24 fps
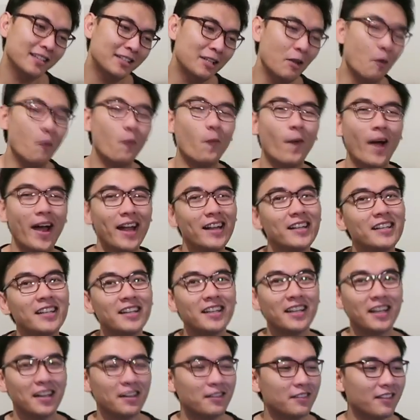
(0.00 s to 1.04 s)
The
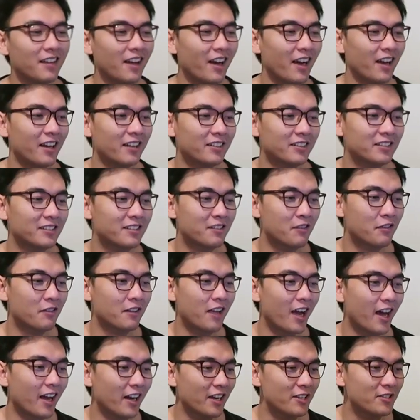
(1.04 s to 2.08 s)
weather is like
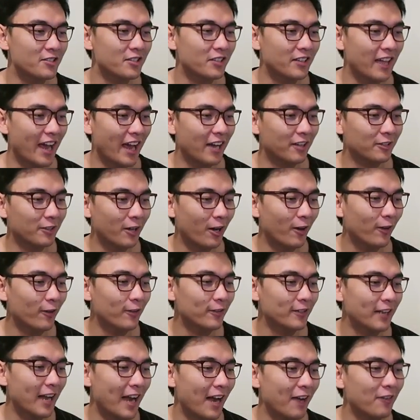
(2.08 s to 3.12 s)
starting to get
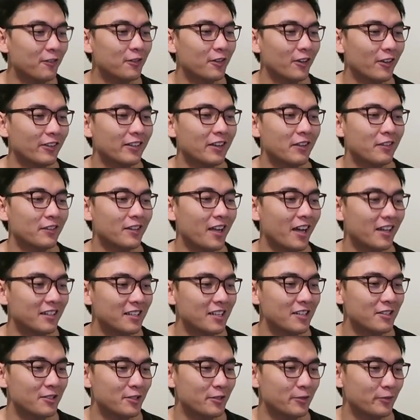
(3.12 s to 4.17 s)
cold now, so they're
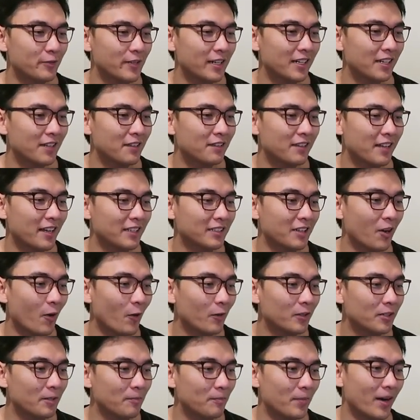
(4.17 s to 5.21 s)
starting to release like
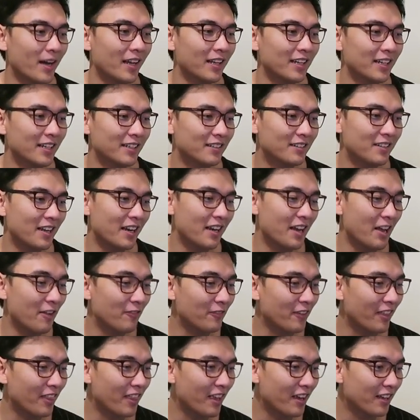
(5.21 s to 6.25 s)
all the ballads and
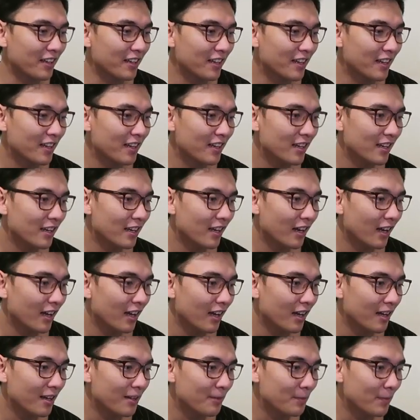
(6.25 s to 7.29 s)
everything.
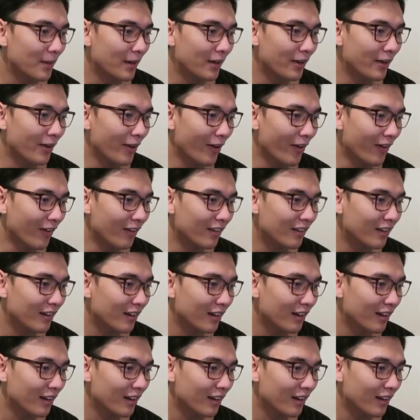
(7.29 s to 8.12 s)
Minhyo?